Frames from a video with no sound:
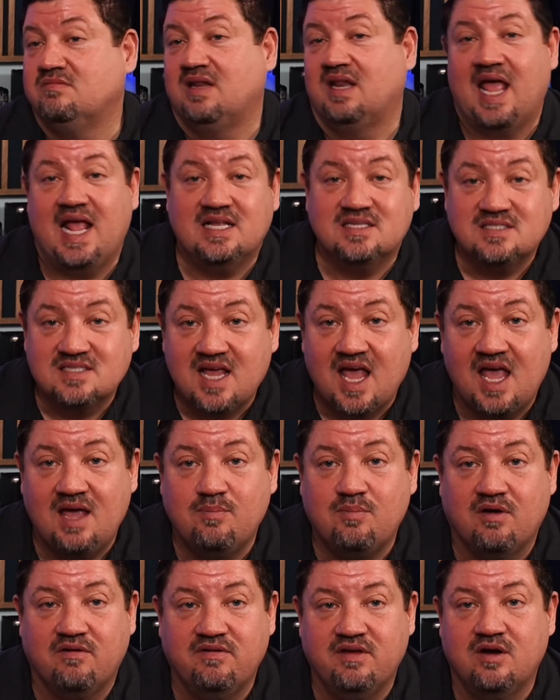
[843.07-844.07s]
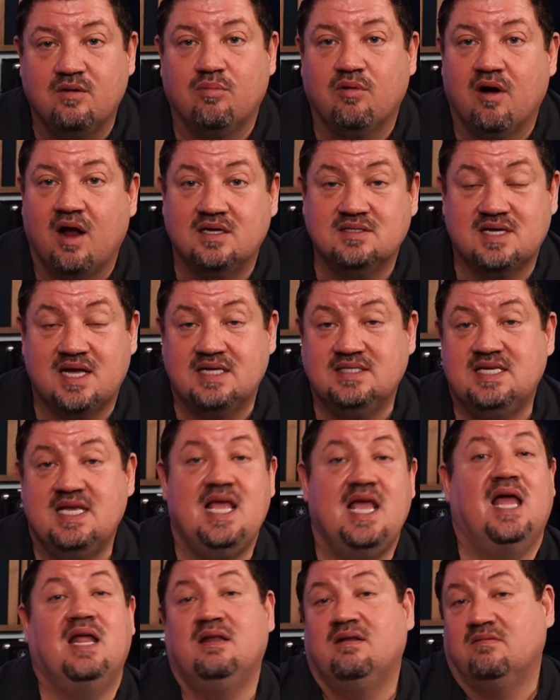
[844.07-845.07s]
landscape of enterprise
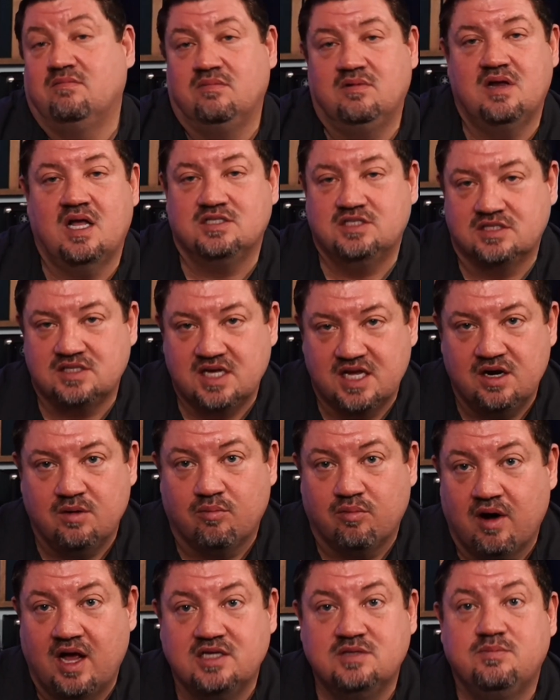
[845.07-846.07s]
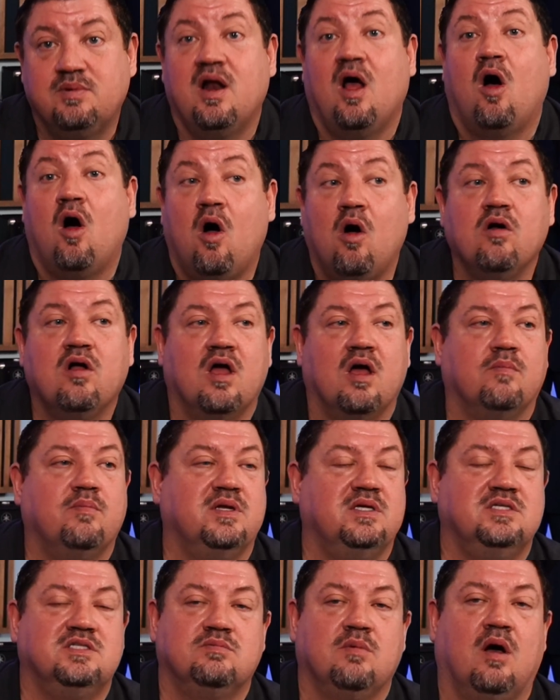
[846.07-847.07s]
IT, and not just enterprise, but all
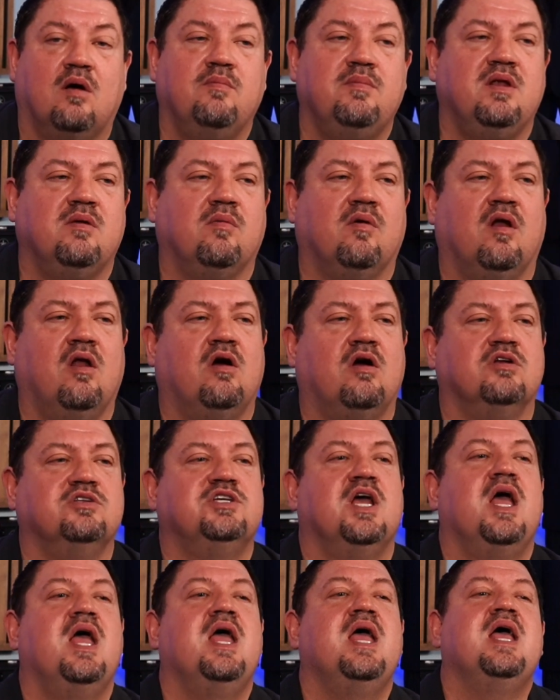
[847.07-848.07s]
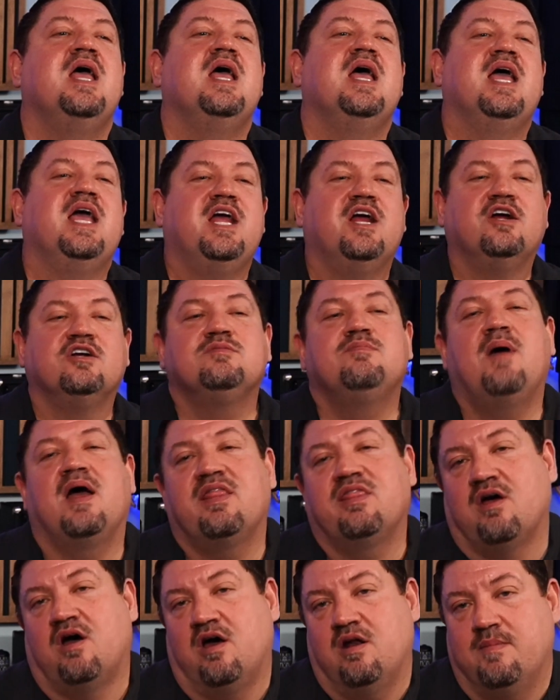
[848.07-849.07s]
companies, small, medium, or large. Here's my
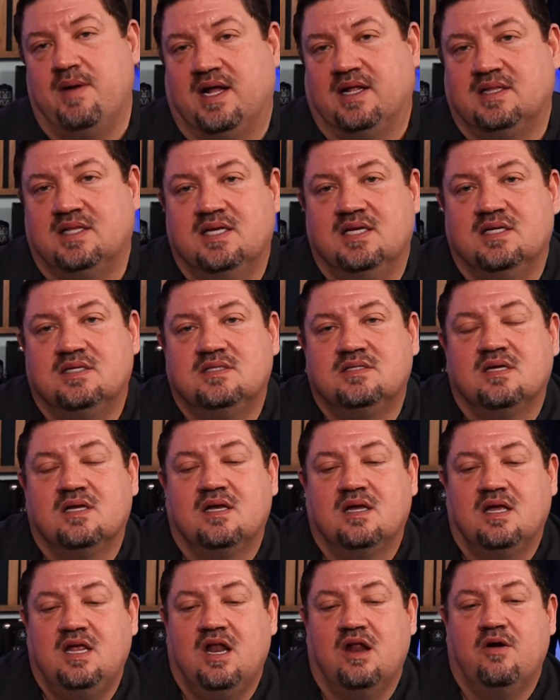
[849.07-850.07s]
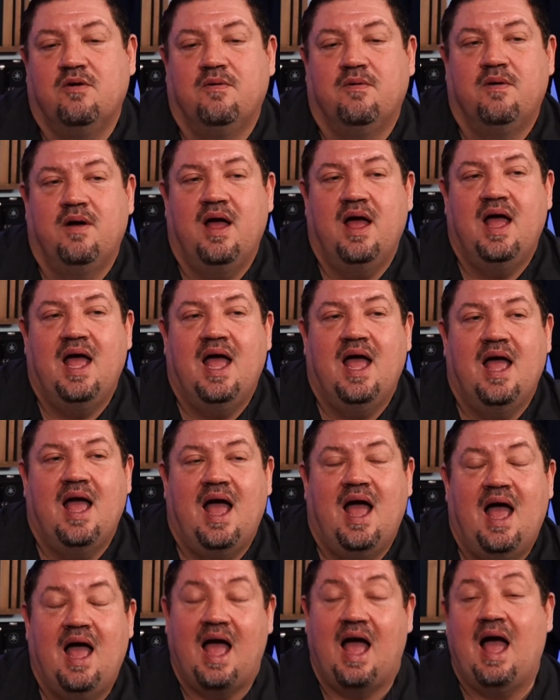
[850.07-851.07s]
thought about this.
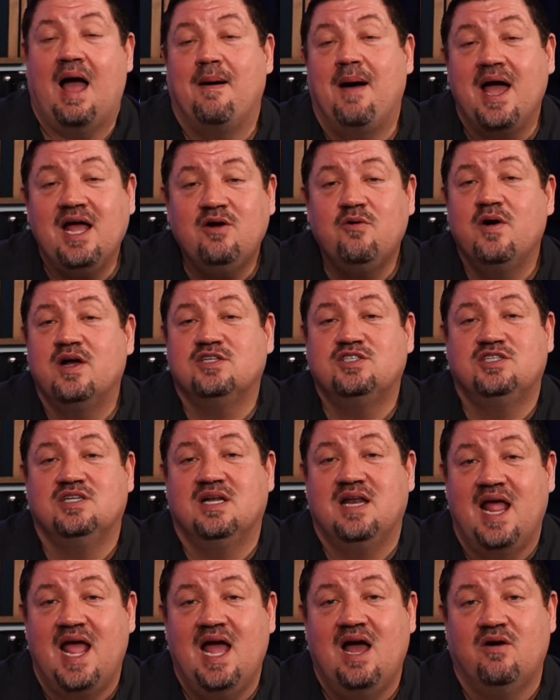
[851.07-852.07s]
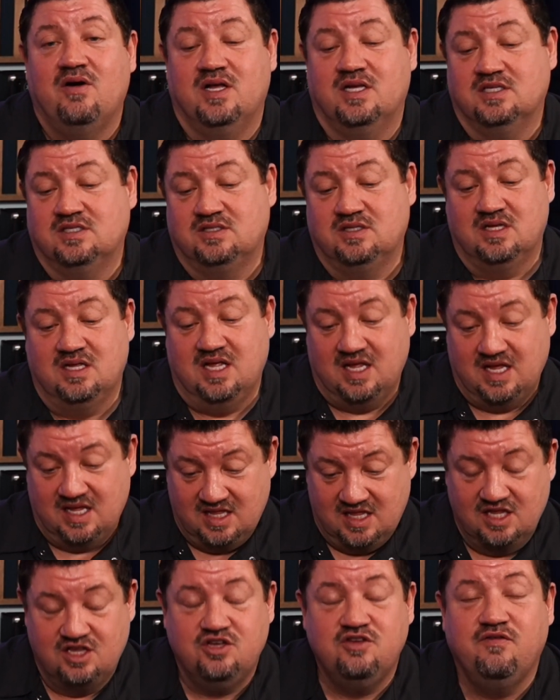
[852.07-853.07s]
My question now is
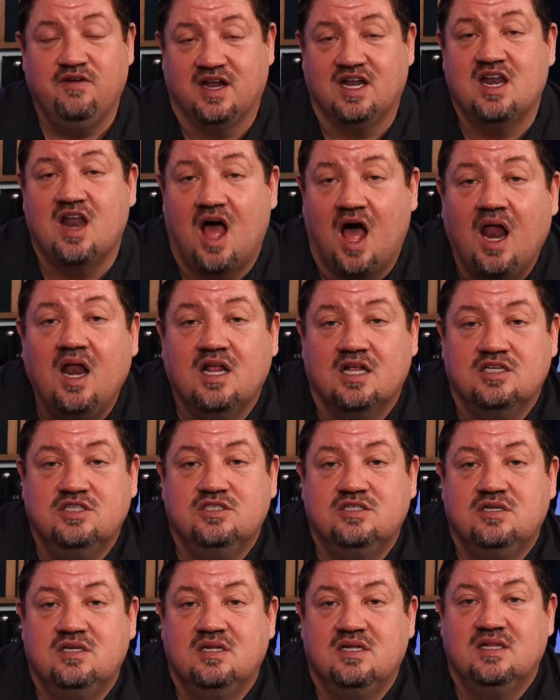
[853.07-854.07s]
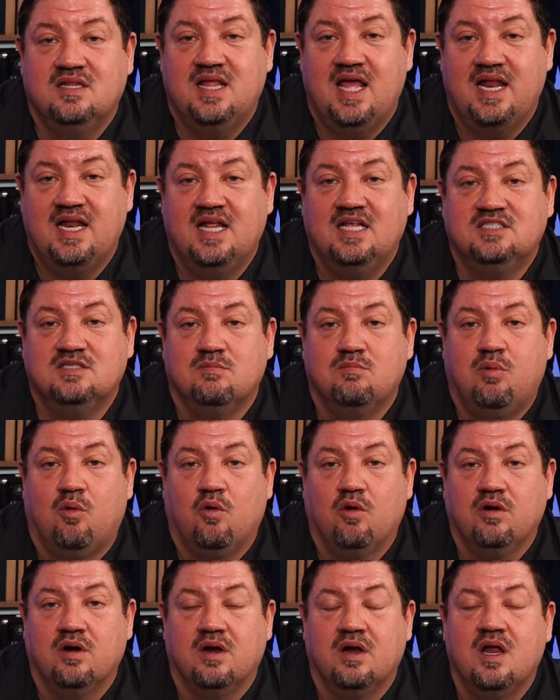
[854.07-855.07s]
that you've acknowledged that it's
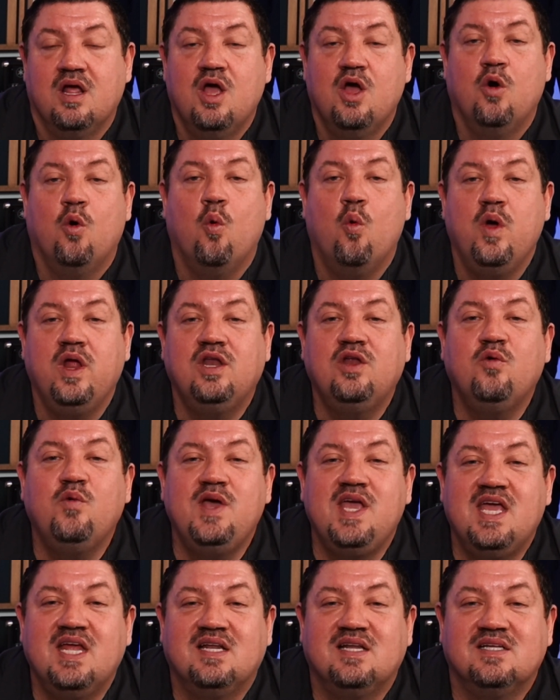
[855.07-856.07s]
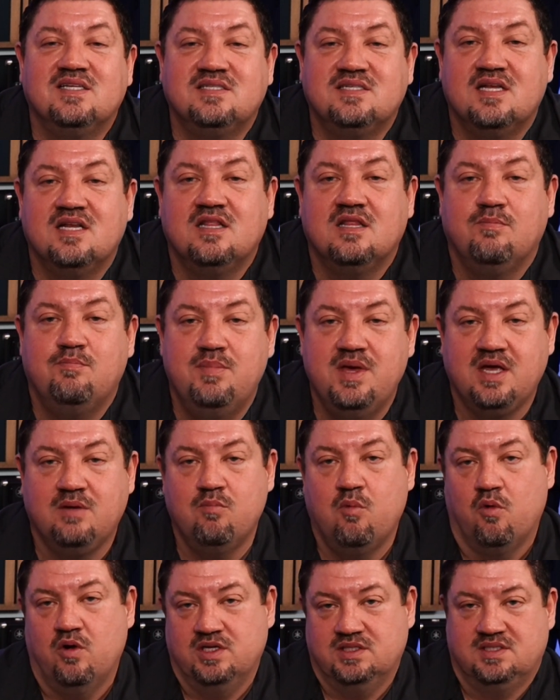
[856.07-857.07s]
important. When do we get to sit at the big
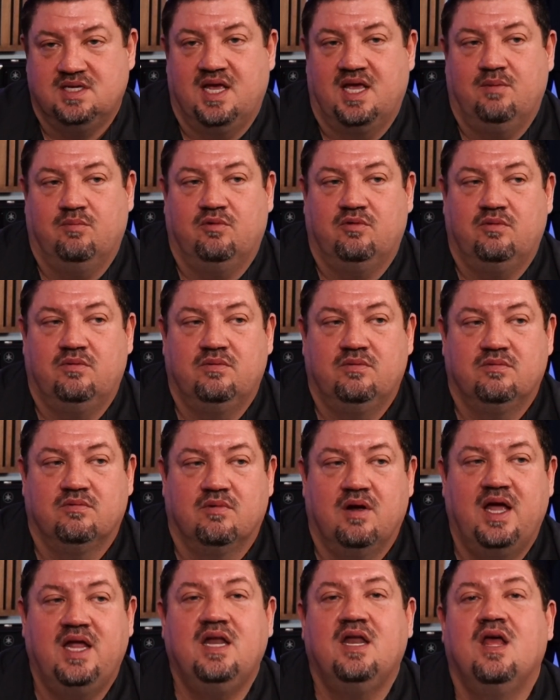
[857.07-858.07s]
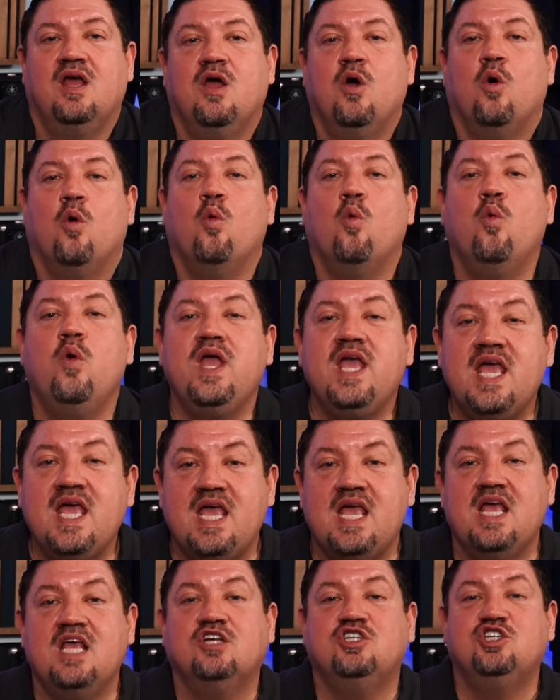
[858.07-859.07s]
boys table, right?
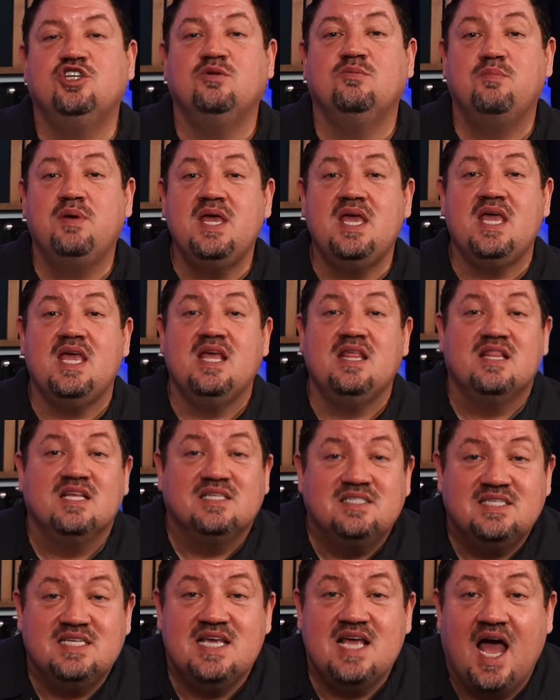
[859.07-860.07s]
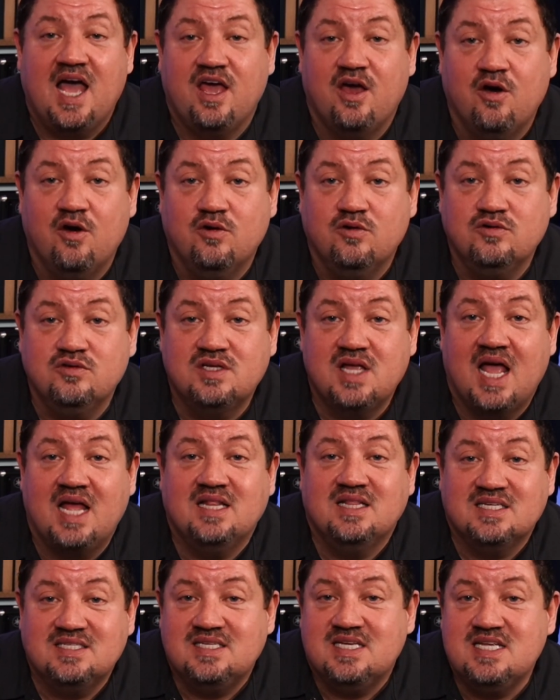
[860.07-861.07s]
We should be the CIO's
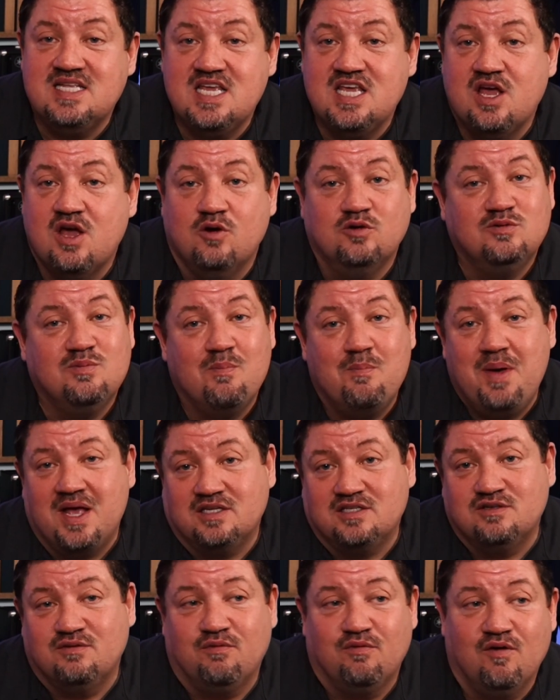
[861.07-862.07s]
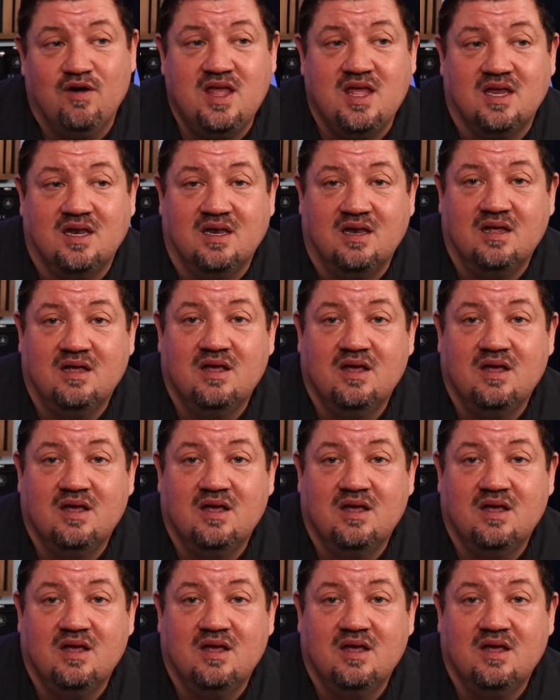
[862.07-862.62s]
and the CTO's best friend,